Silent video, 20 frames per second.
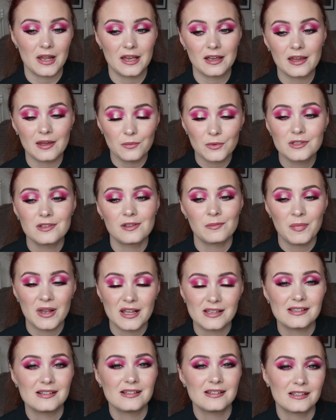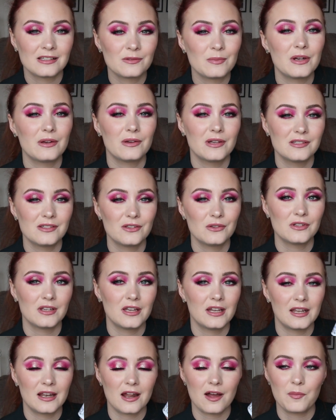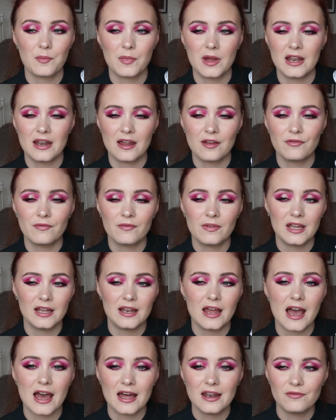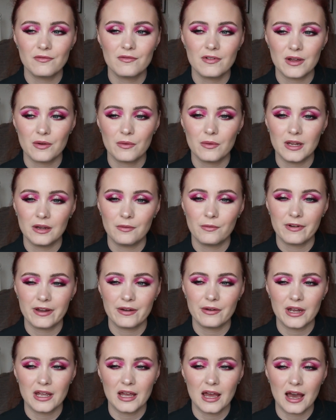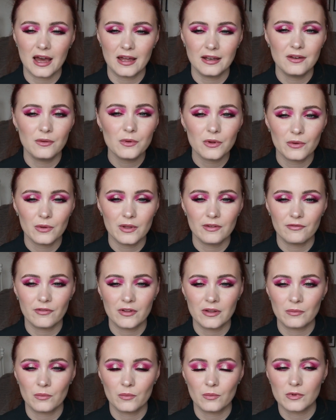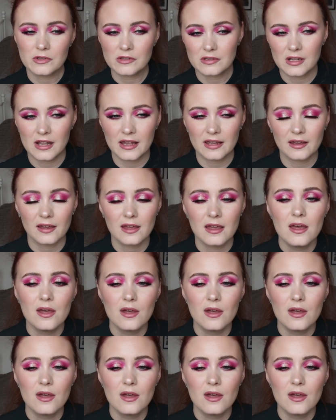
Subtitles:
Like it was a pleasant experience using it up, and it had a very, I don't know if it was like